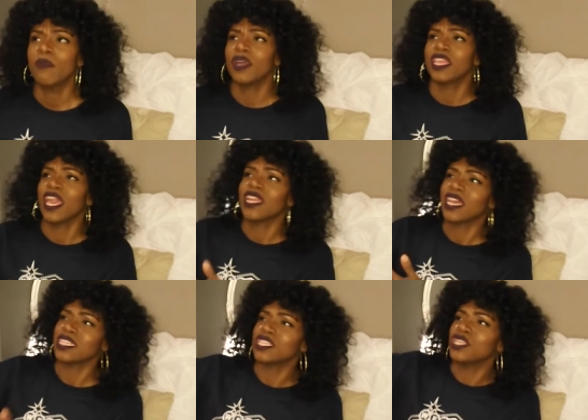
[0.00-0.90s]
but they had
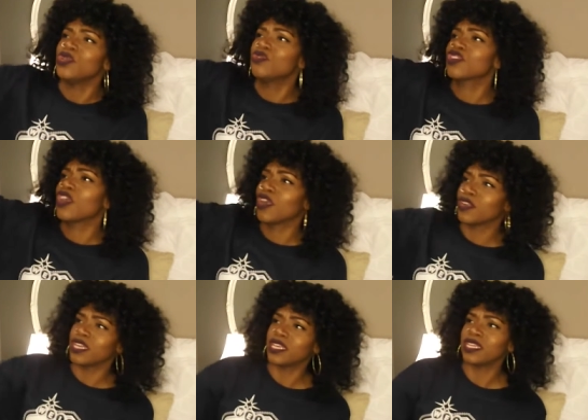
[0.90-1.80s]
like this huge
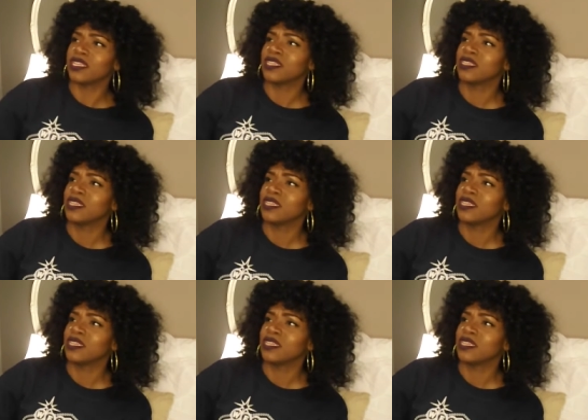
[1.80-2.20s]
curtain